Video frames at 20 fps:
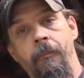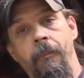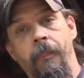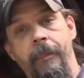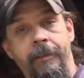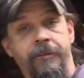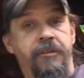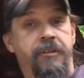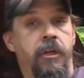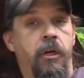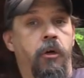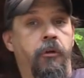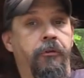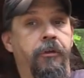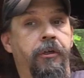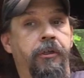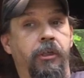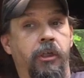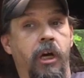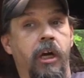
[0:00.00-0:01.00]
This is an
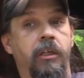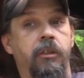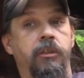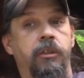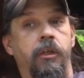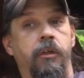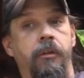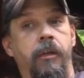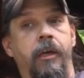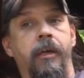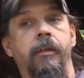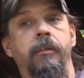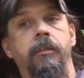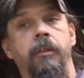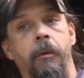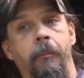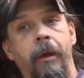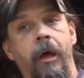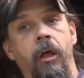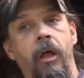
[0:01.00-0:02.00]
older truck, so
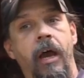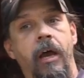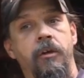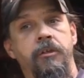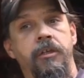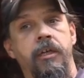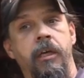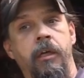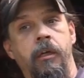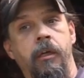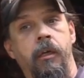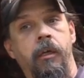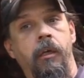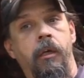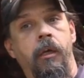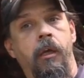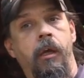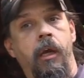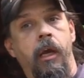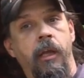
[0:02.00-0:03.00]
the bell housing
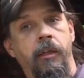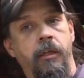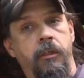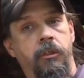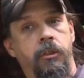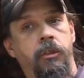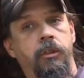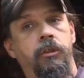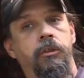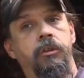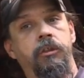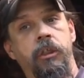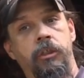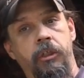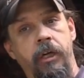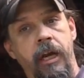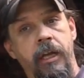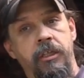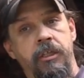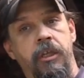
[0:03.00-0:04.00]
and the
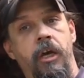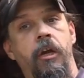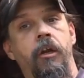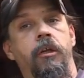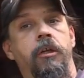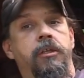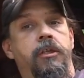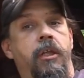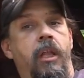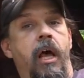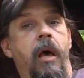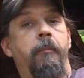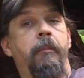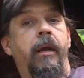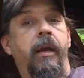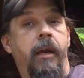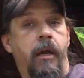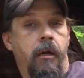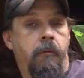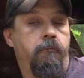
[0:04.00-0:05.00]
trans tunnel is a lot
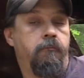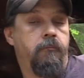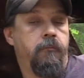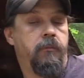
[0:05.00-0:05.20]
bigger.